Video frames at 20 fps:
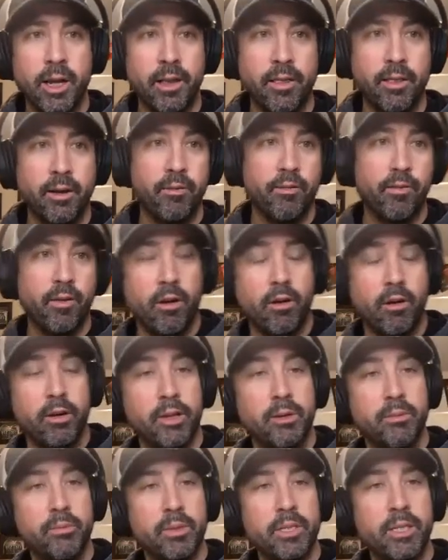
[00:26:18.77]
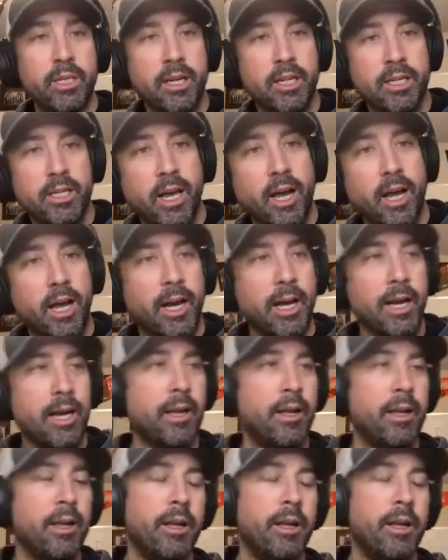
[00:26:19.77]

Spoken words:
and their volume stays high,